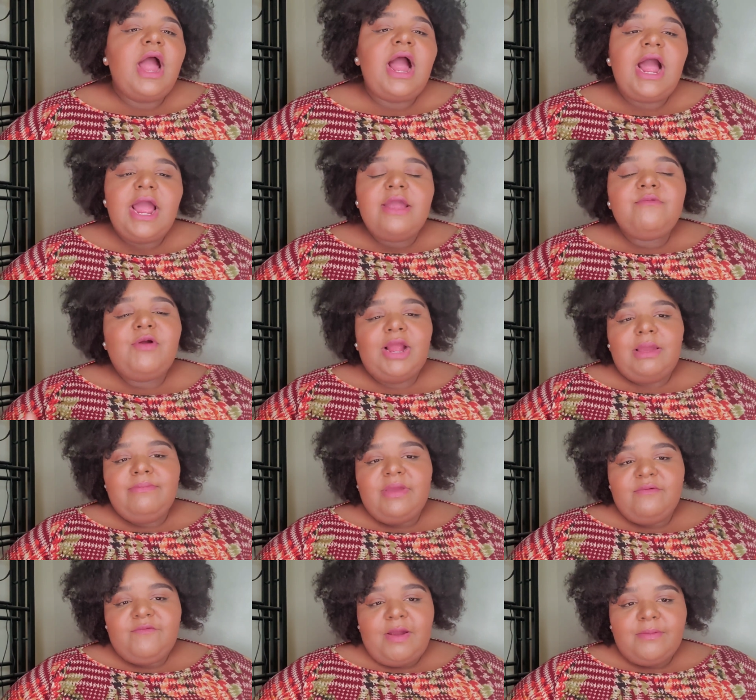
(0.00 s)
I
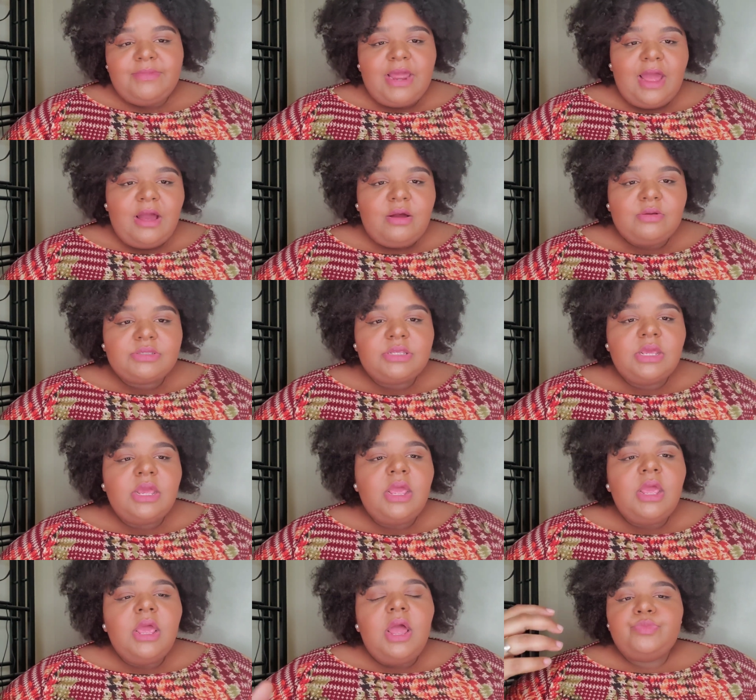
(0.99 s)
recommend RebDolls
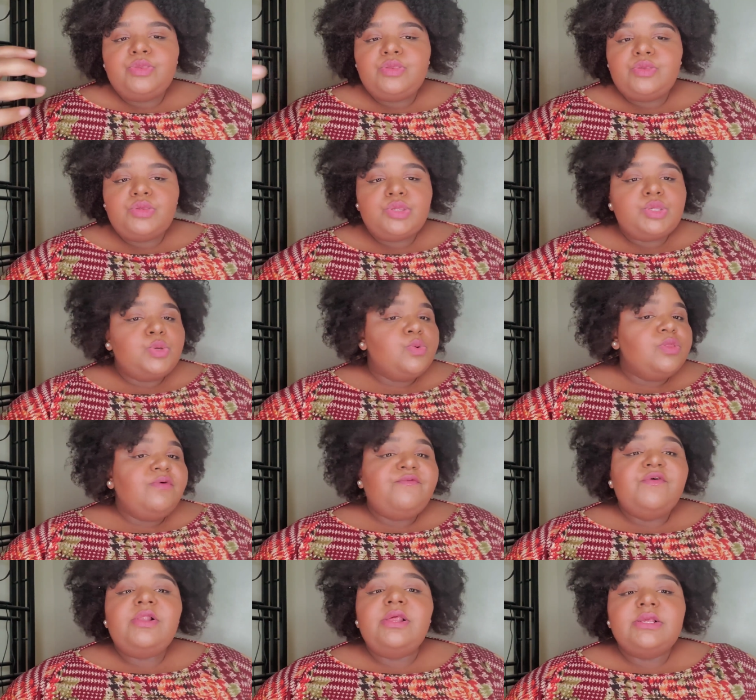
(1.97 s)
to the
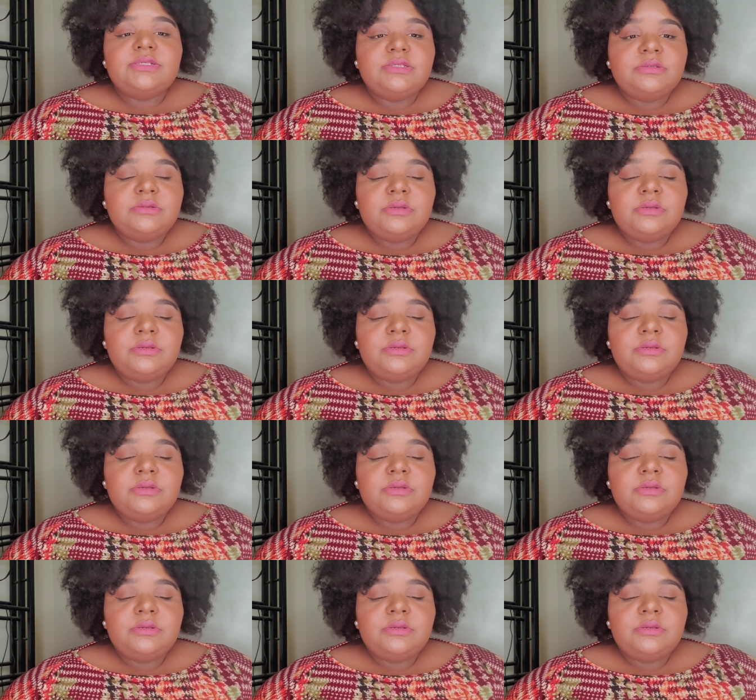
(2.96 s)
fullest.